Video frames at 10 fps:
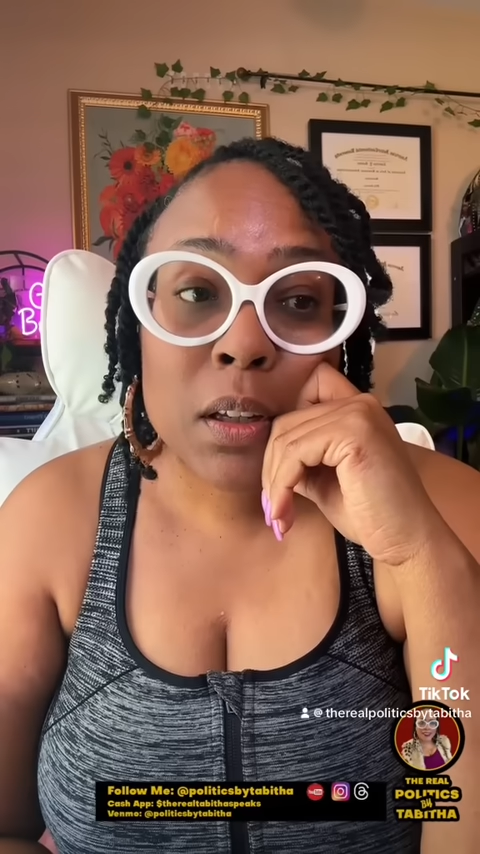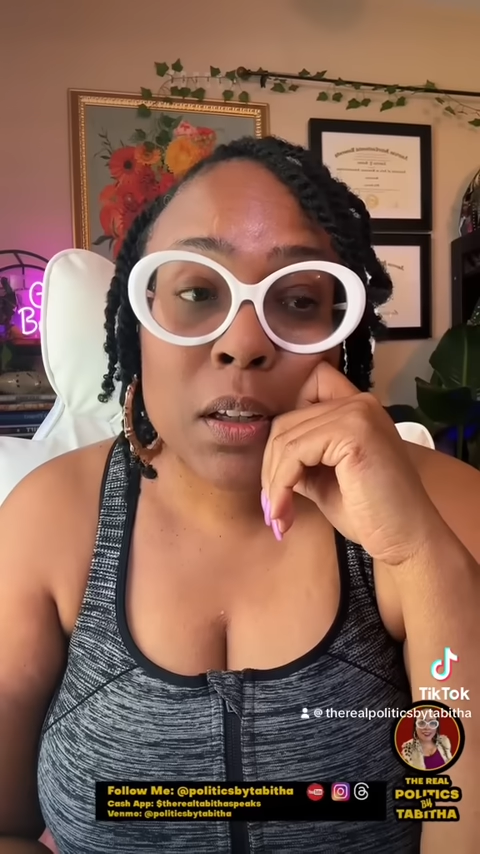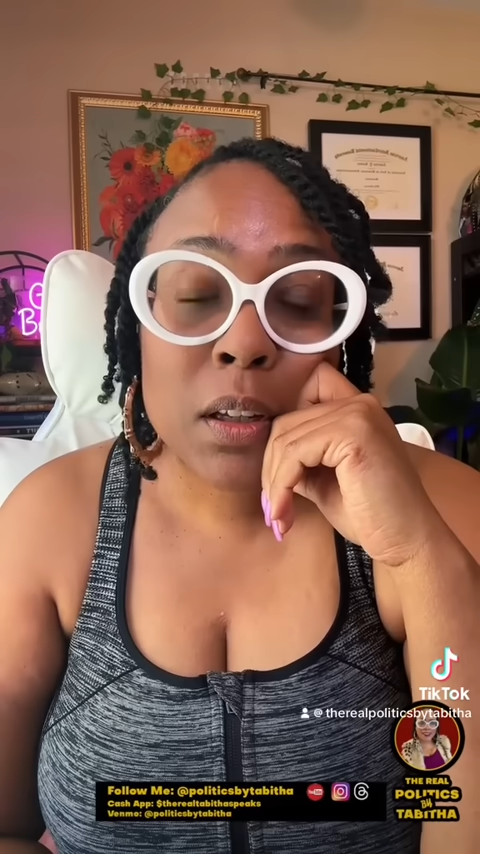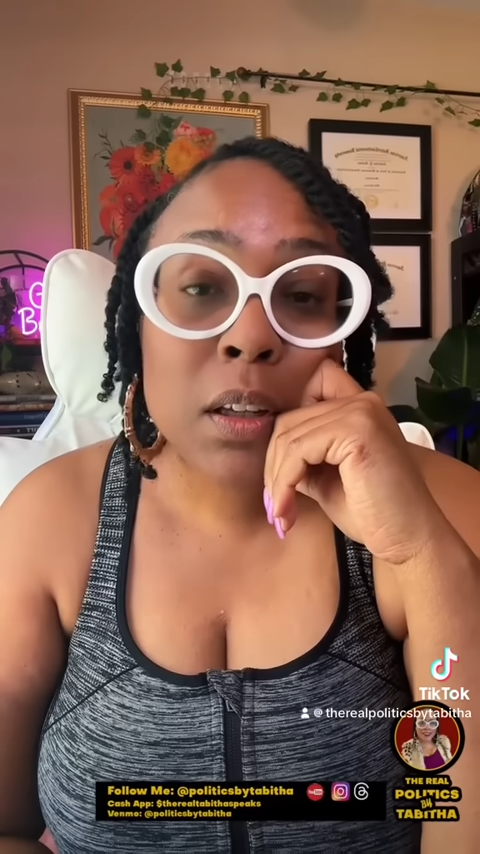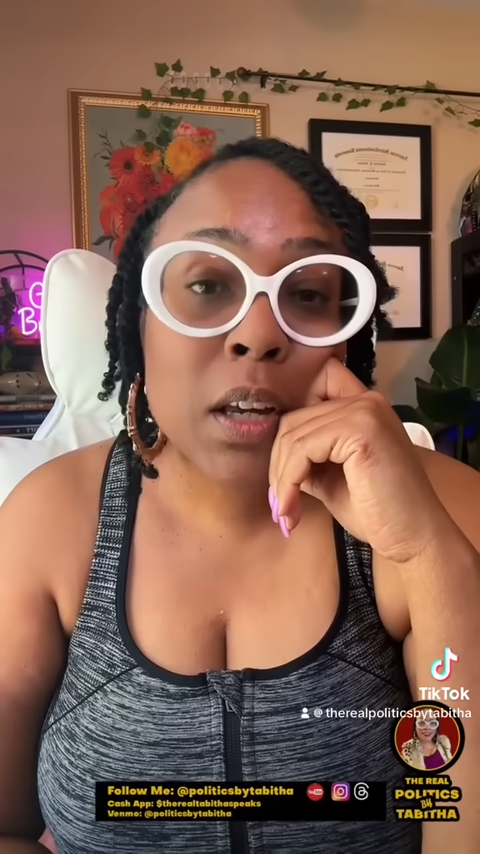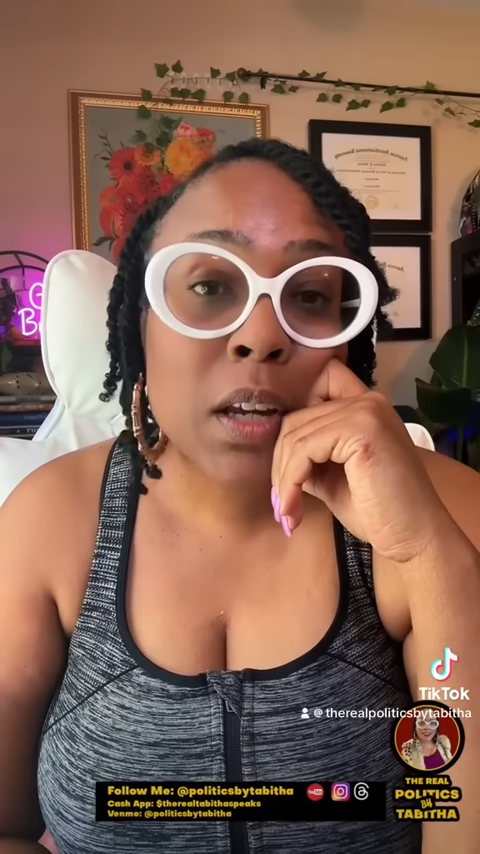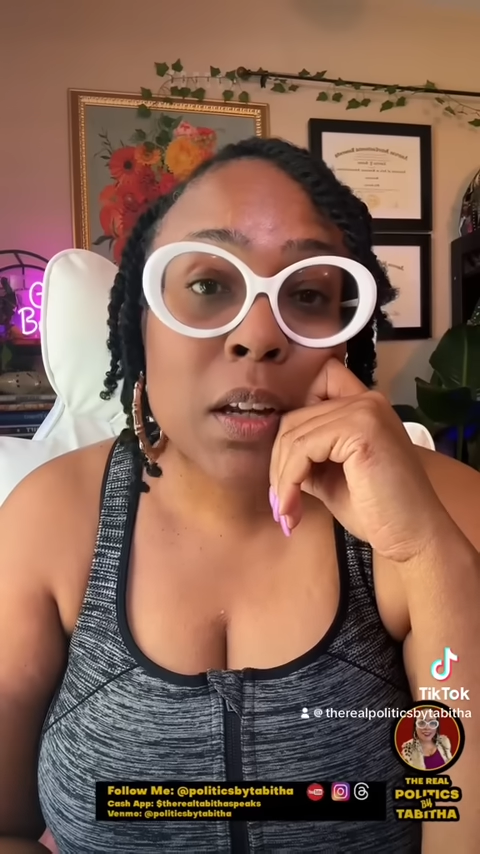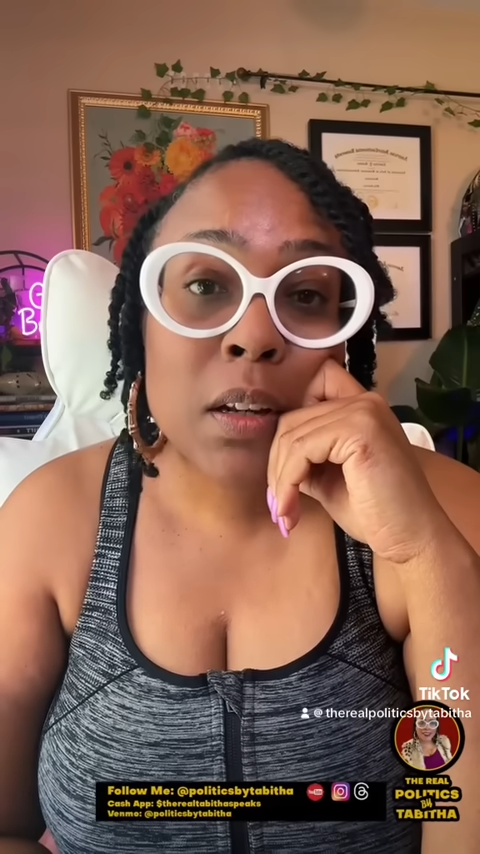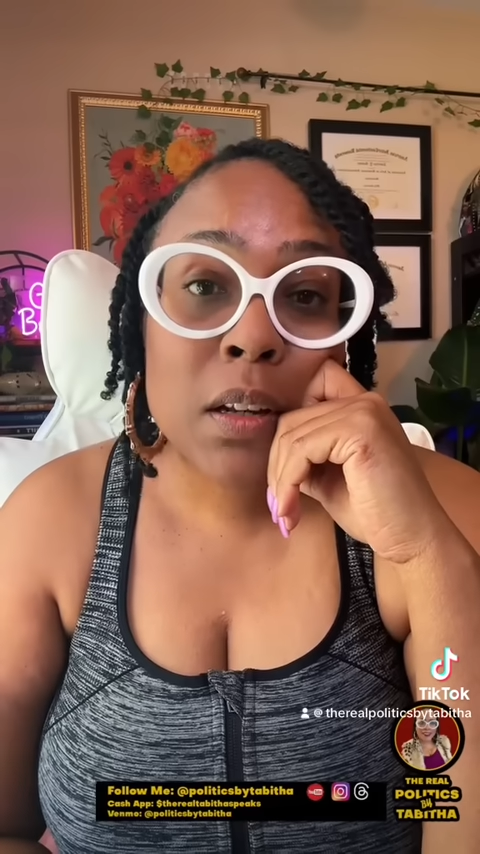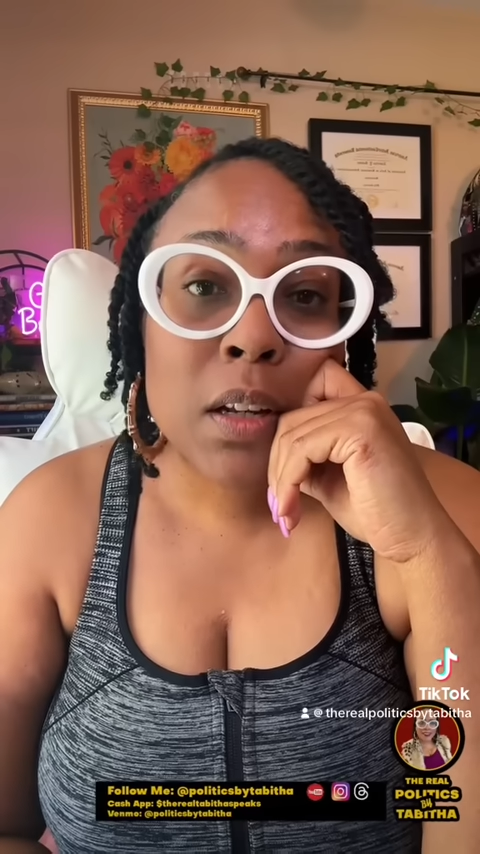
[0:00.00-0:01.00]

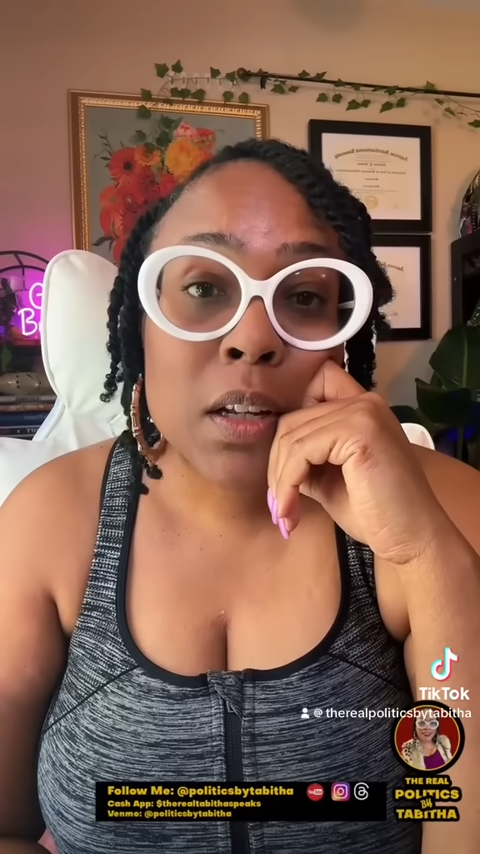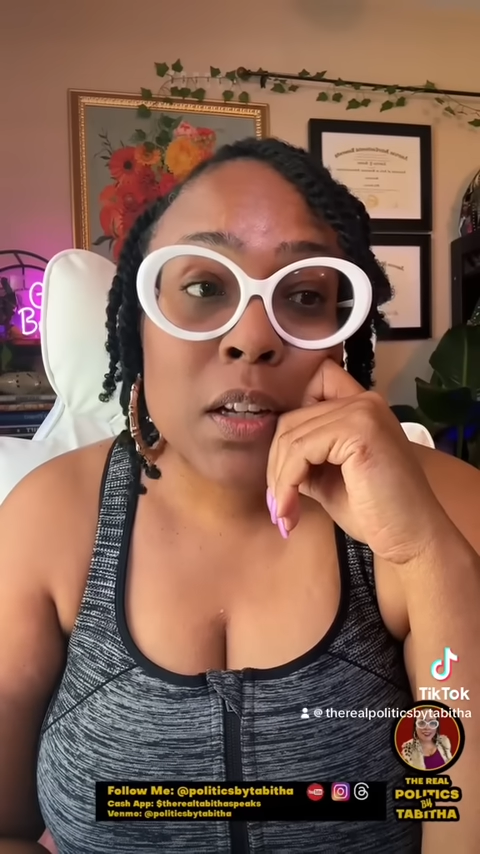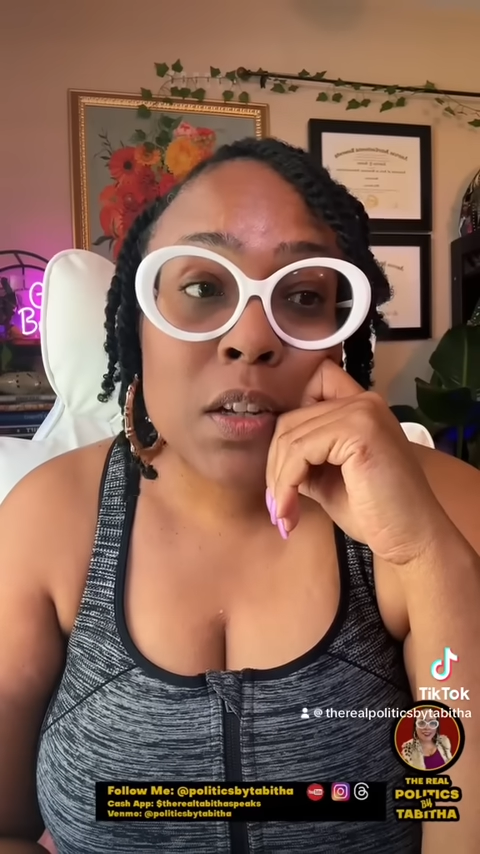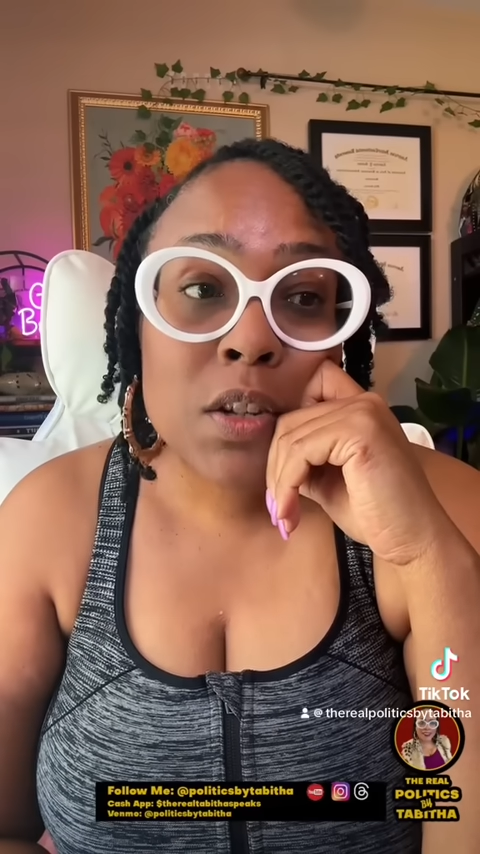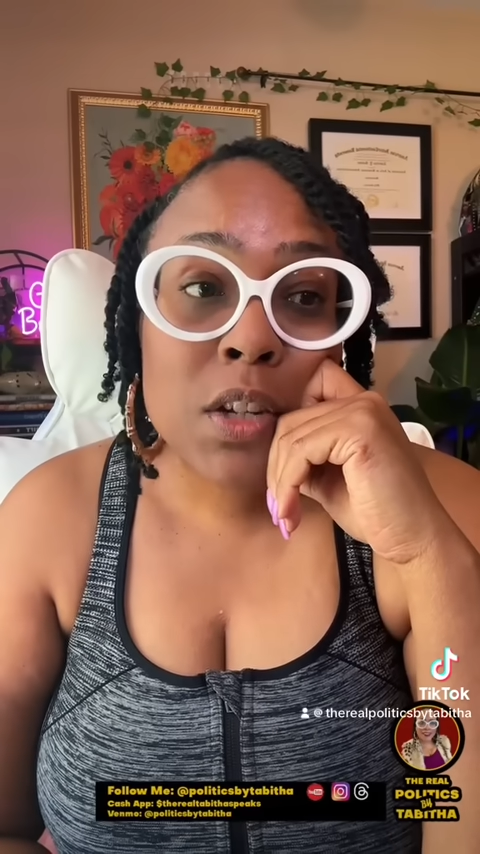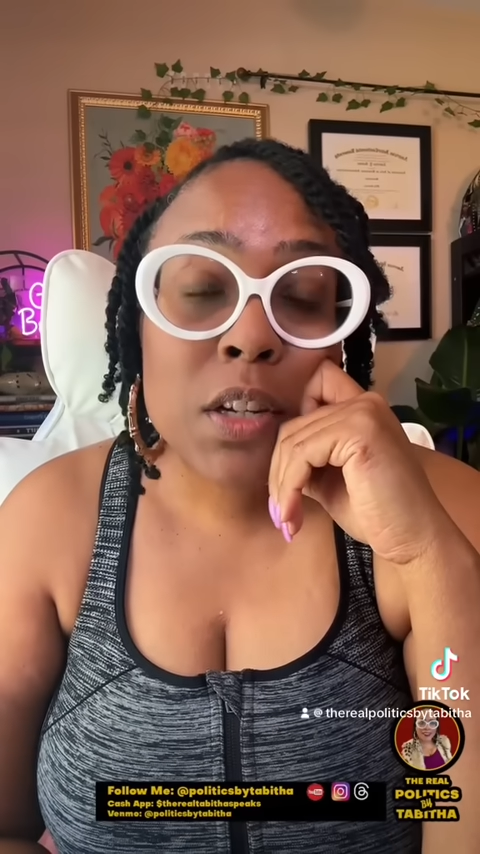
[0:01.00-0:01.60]
Again, she